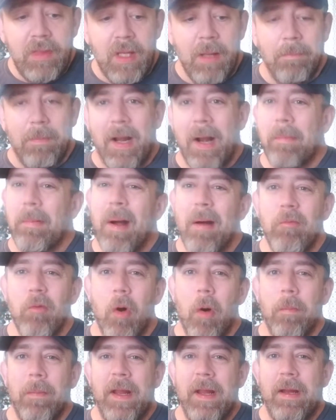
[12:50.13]
But I probably
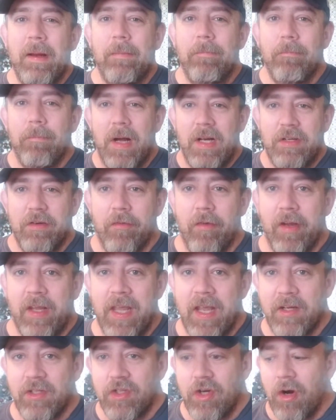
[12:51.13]
won't be much of a
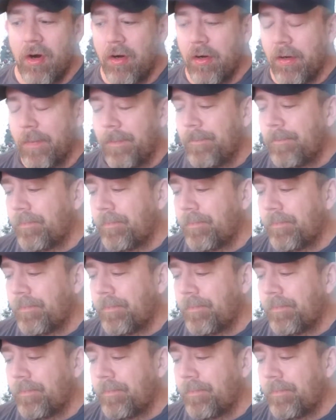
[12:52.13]
Kickstarter